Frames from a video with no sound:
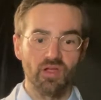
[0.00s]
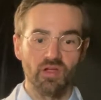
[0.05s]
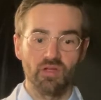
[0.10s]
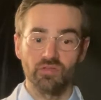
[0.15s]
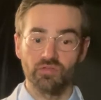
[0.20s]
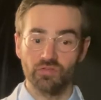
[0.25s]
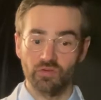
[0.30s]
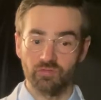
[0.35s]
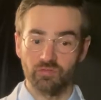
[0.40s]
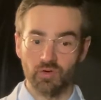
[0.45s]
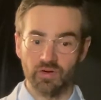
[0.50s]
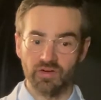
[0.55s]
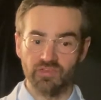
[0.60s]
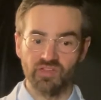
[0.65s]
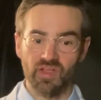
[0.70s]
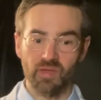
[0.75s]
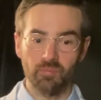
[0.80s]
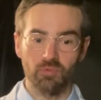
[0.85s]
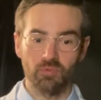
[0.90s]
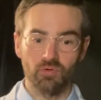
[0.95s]
So for
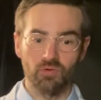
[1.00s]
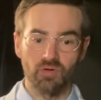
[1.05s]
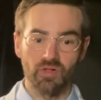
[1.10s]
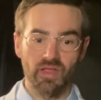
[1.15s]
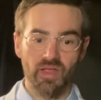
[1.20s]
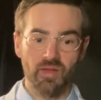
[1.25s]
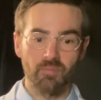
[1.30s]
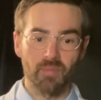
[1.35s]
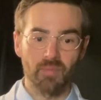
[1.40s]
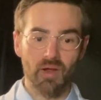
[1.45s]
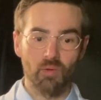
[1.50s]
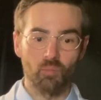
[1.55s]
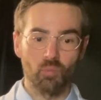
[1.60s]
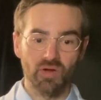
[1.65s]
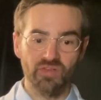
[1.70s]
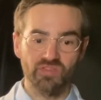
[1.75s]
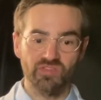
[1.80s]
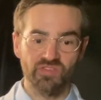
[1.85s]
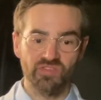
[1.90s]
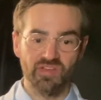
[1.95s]
example, in my
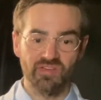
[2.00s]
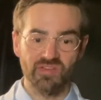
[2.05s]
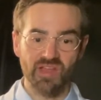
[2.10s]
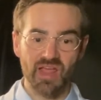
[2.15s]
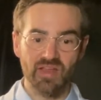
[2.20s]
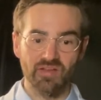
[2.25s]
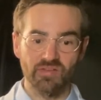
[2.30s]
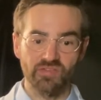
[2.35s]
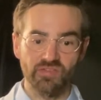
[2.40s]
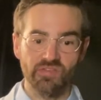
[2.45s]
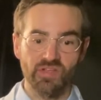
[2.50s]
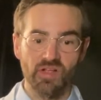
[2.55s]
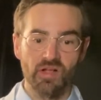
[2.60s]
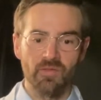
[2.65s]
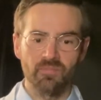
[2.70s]
1s to 10s,